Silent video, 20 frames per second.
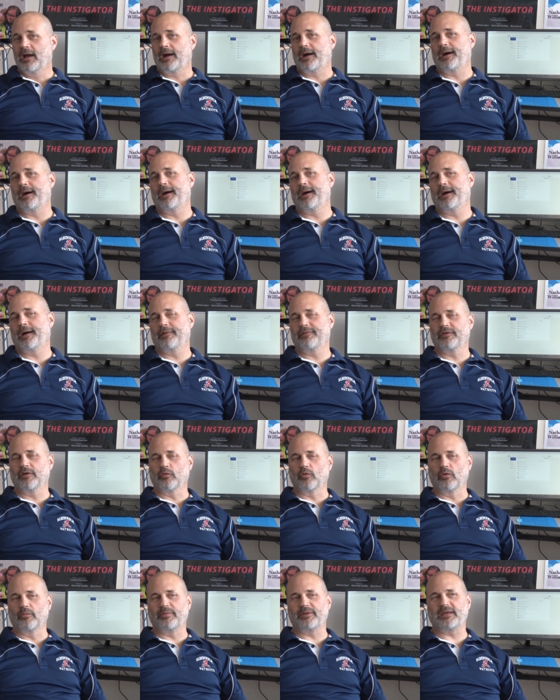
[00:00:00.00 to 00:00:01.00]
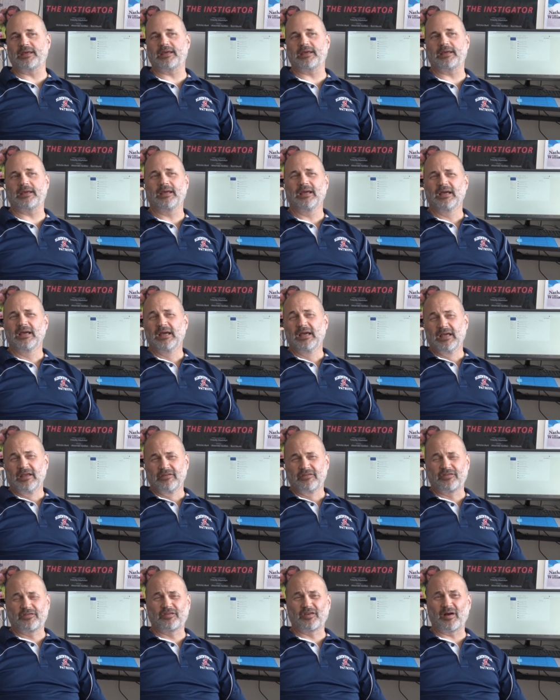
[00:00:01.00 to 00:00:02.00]
Uh, there will be
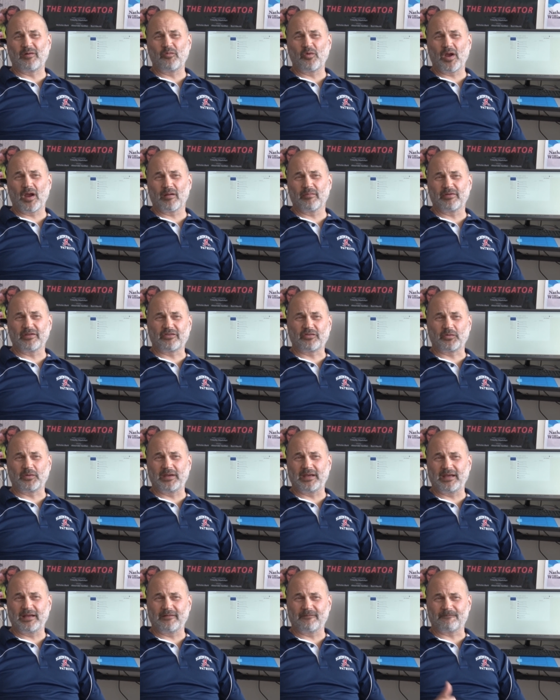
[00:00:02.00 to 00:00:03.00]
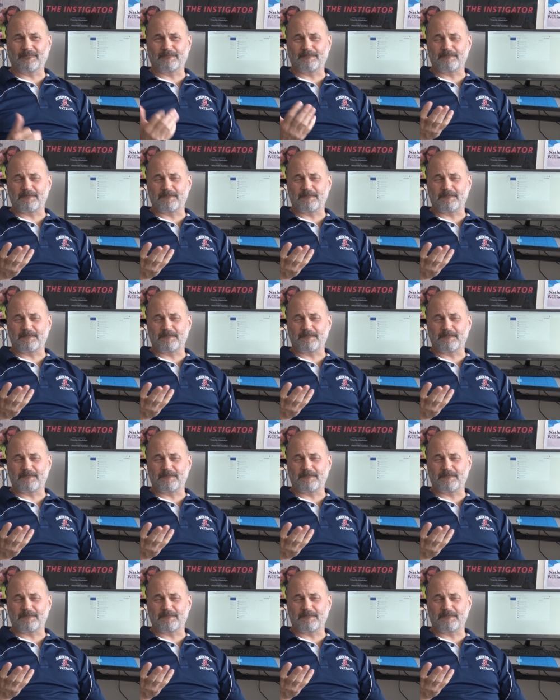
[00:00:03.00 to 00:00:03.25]
somewhere between